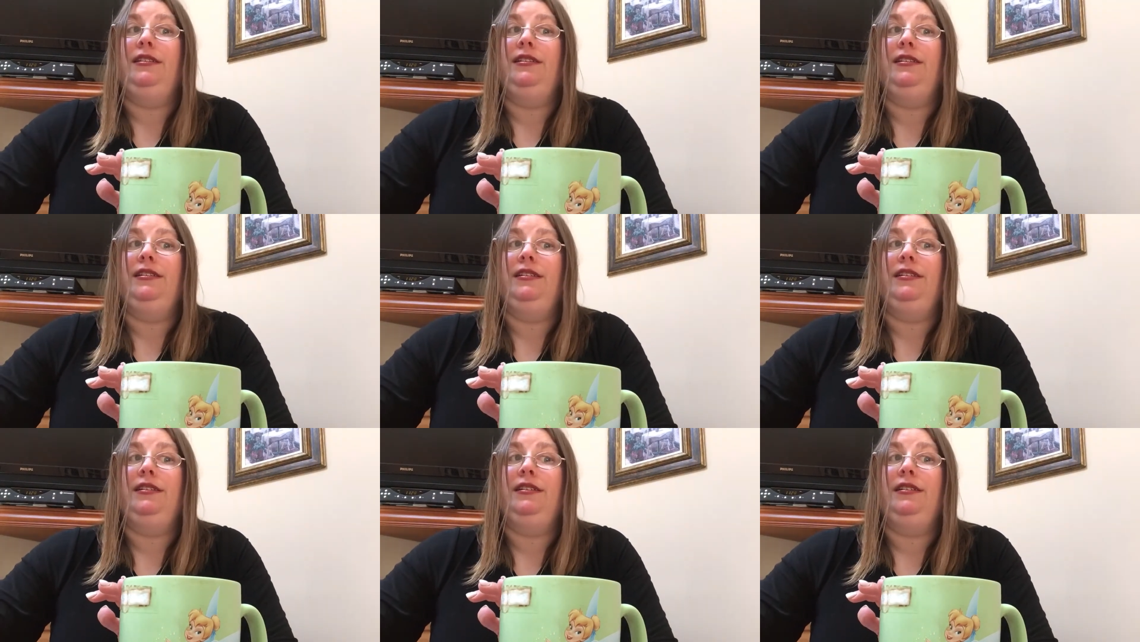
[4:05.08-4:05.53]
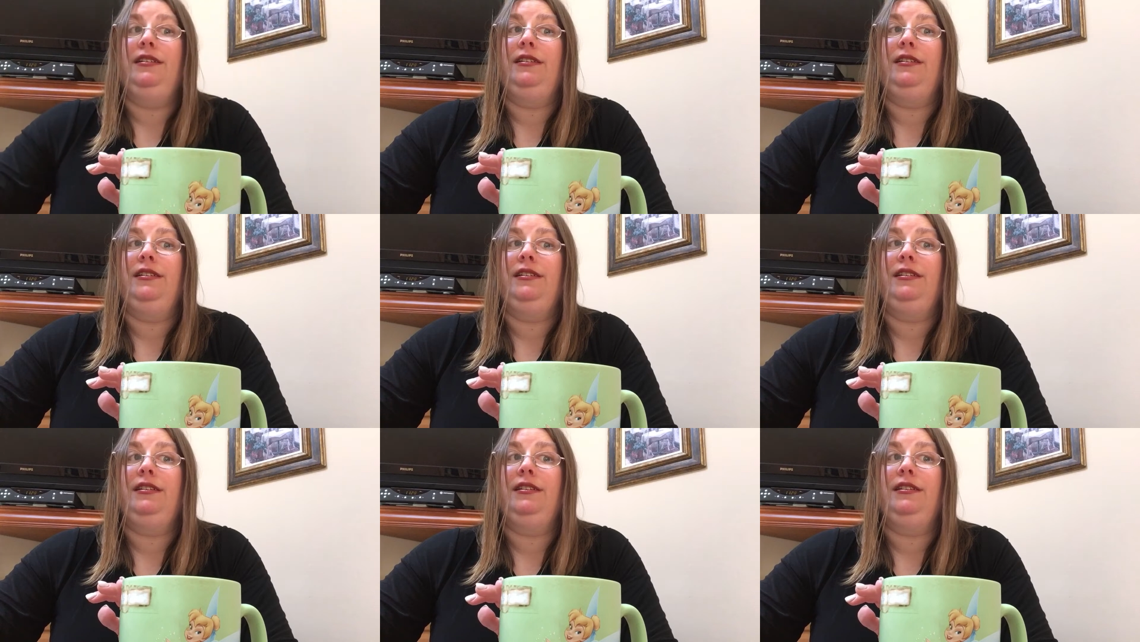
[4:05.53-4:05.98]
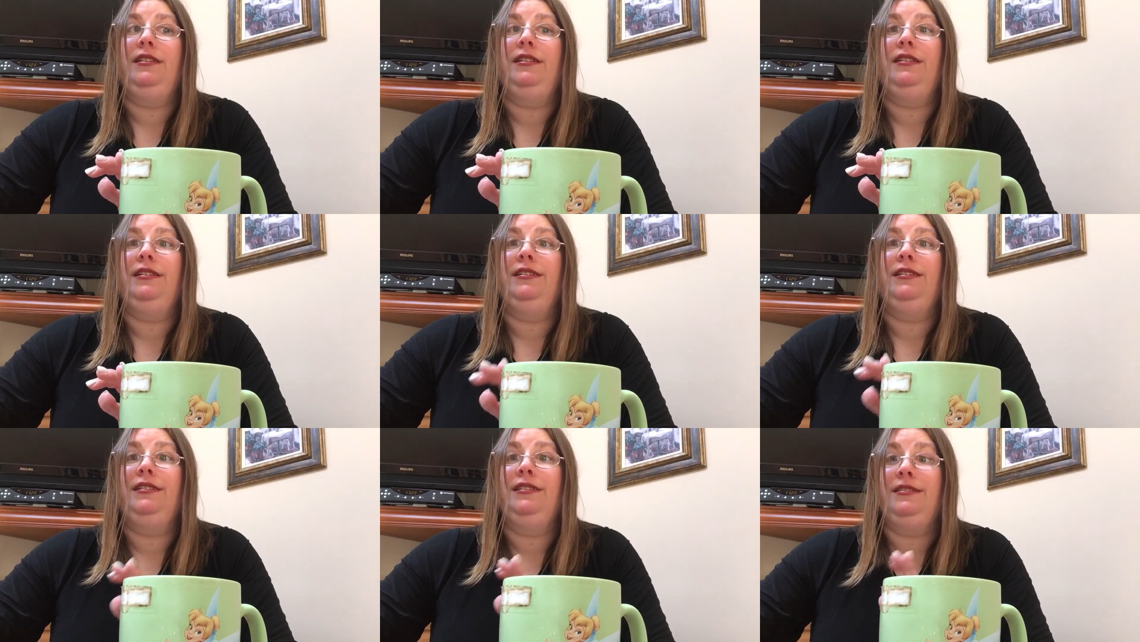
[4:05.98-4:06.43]

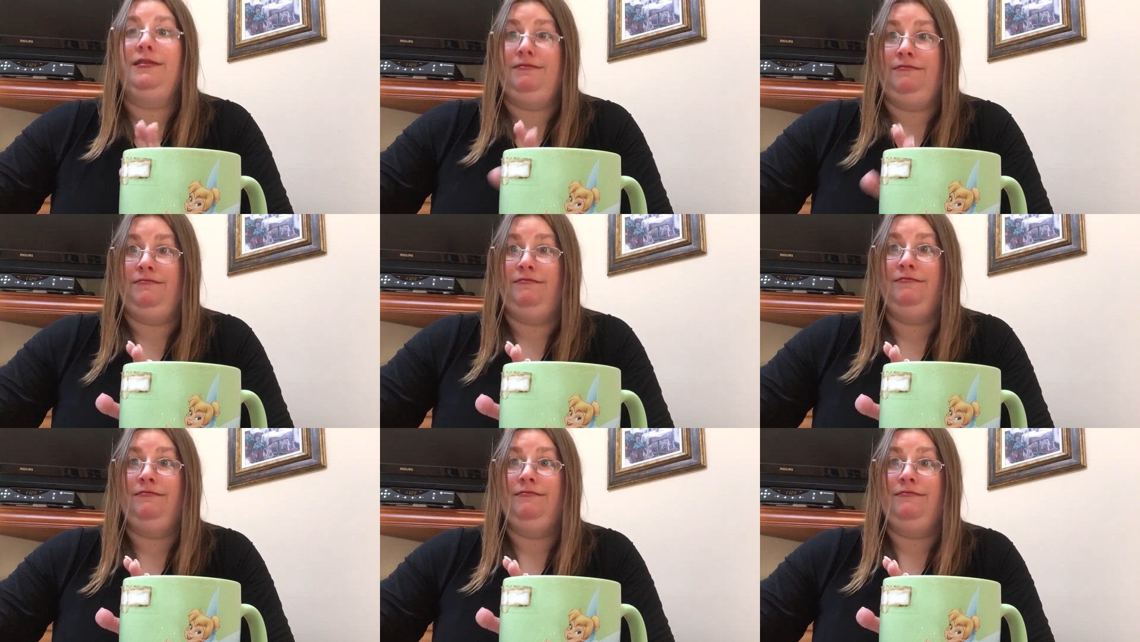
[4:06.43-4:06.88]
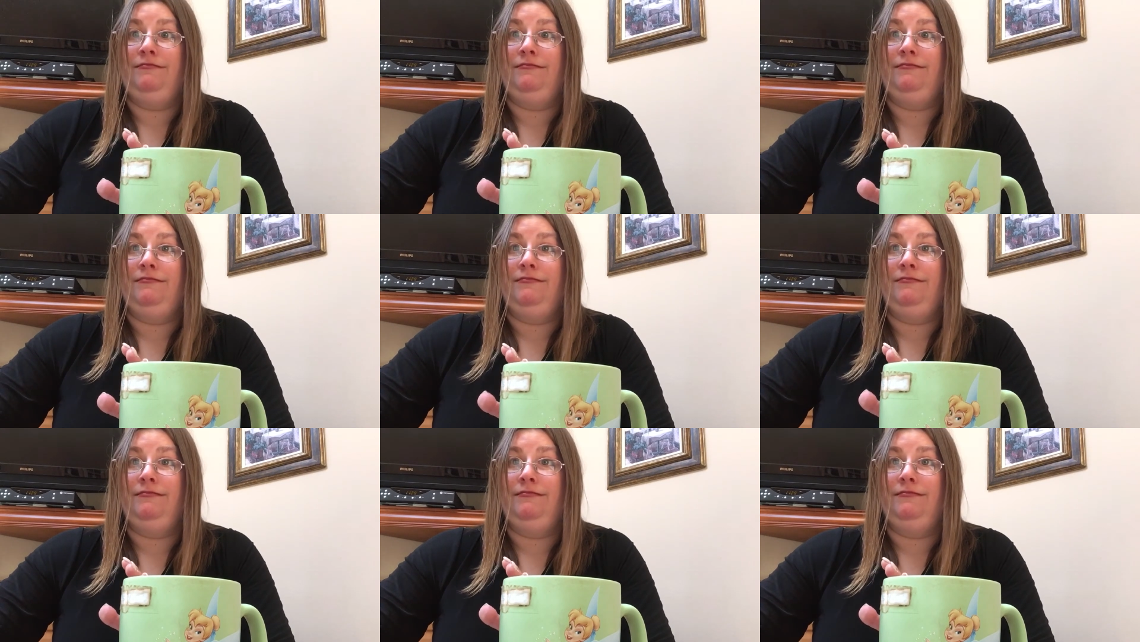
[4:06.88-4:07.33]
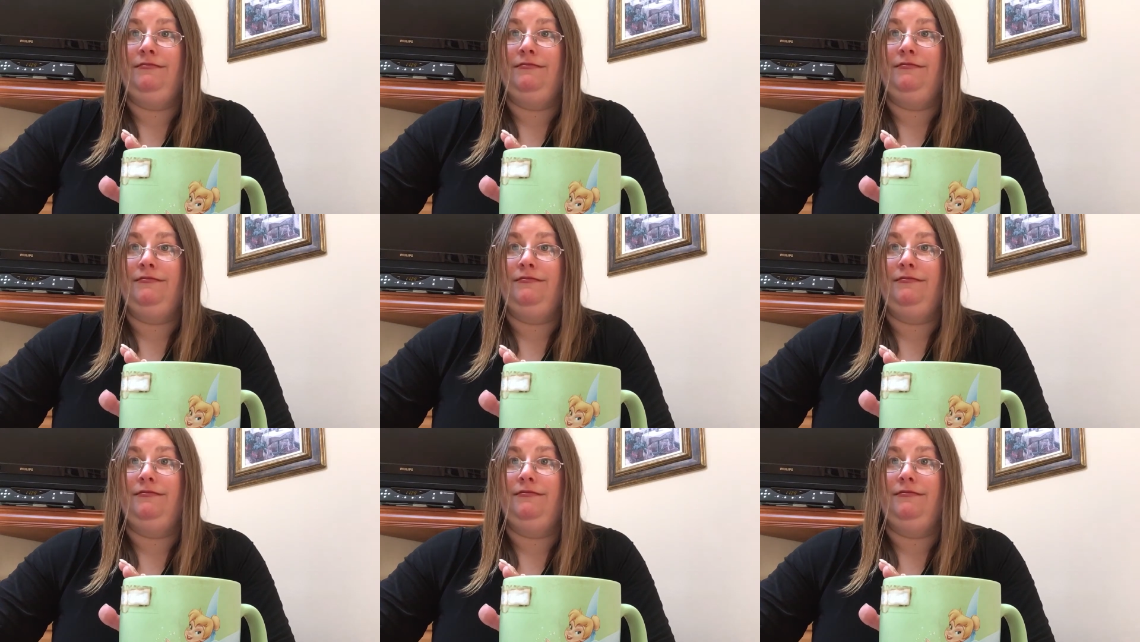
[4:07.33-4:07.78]

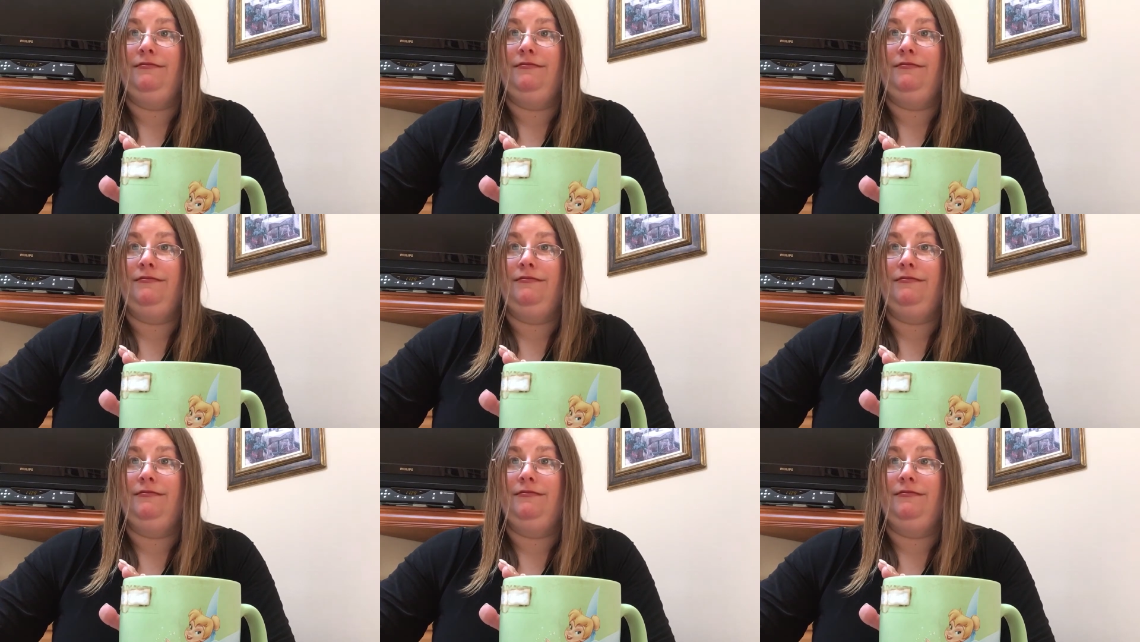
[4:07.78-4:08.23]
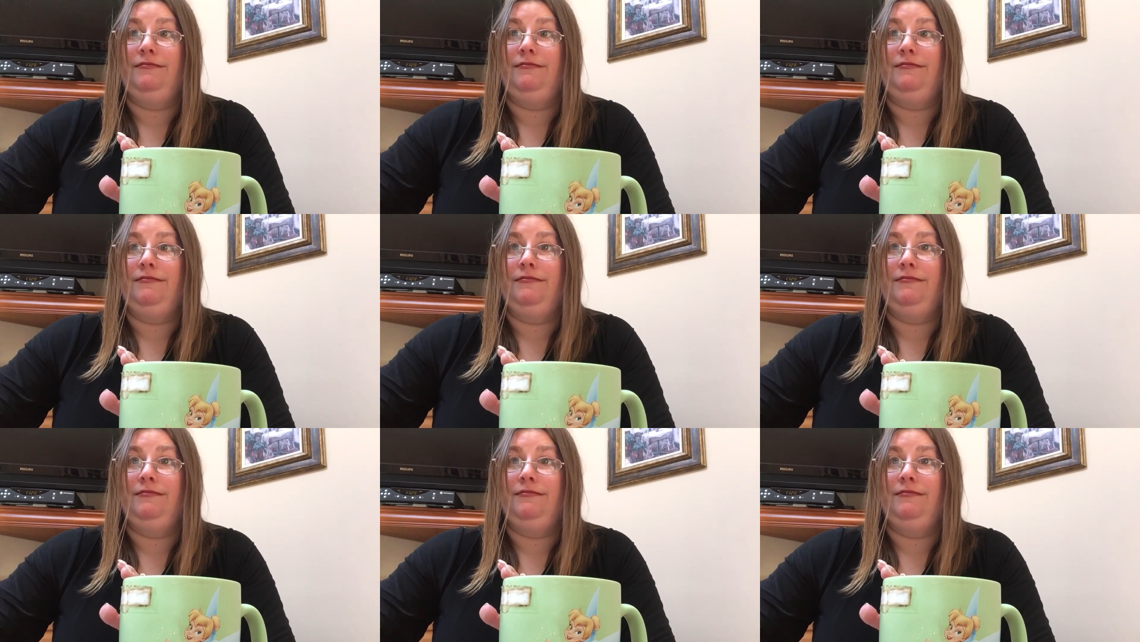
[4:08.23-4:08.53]
(silence)